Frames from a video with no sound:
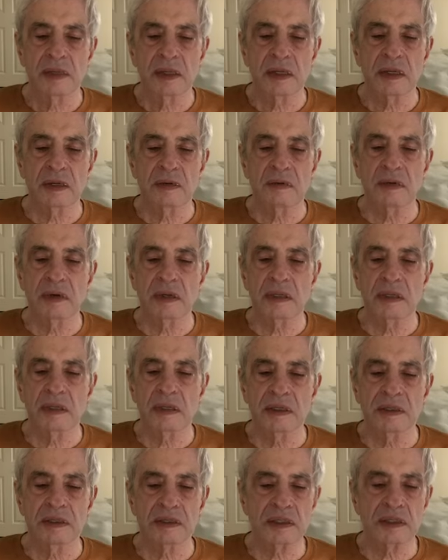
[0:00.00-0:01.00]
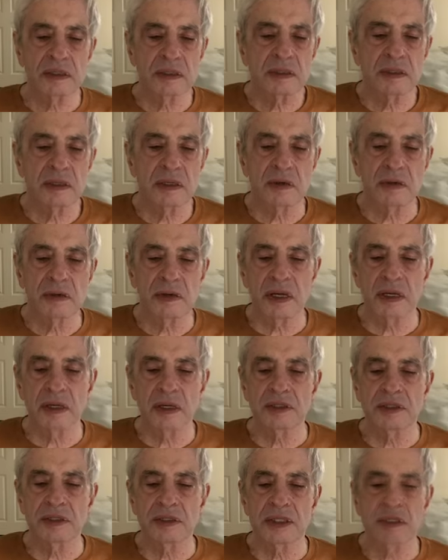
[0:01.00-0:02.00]
it really is, you know, an
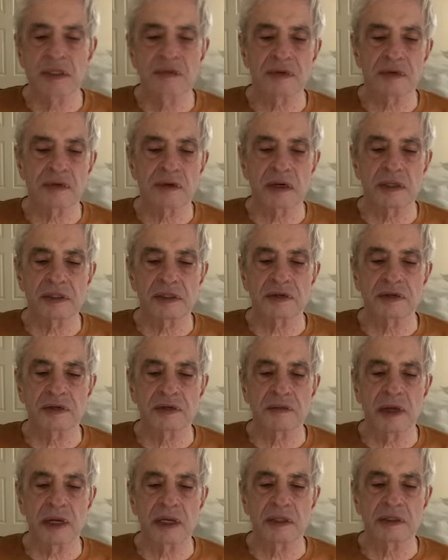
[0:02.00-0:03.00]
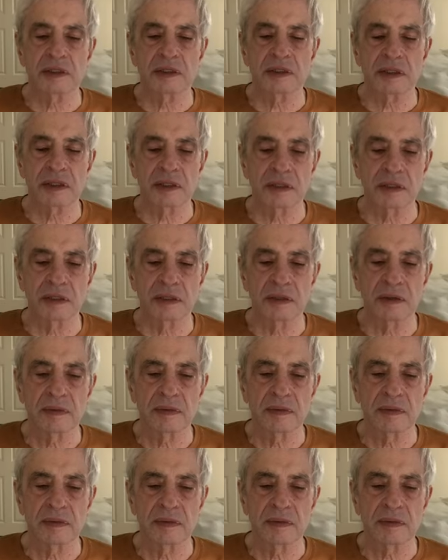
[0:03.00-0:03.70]
energy of transformation,